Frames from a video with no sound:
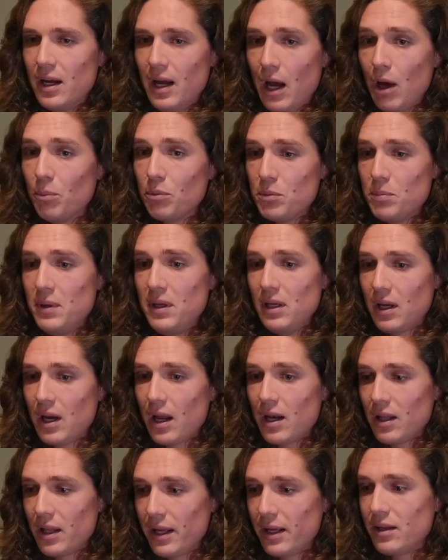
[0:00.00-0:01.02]
helped me
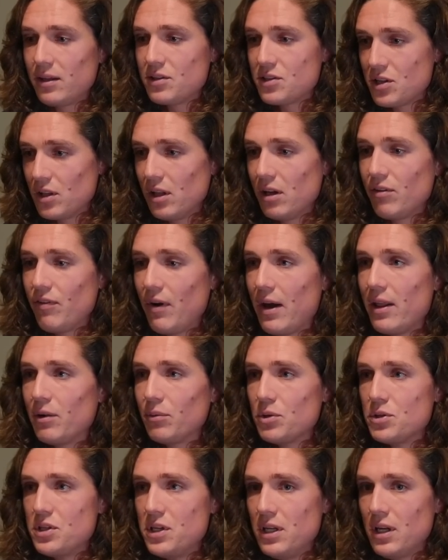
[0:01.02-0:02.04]
kind of like solidify that
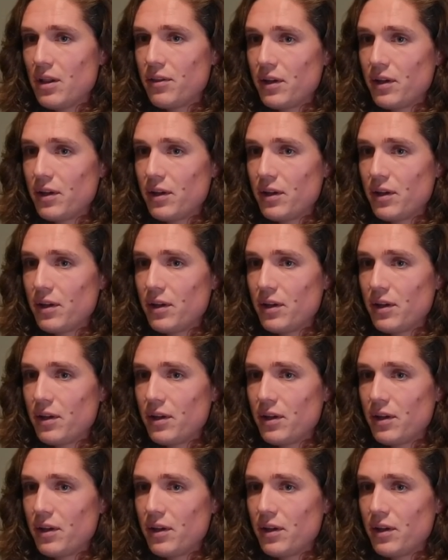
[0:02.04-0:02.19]
routine.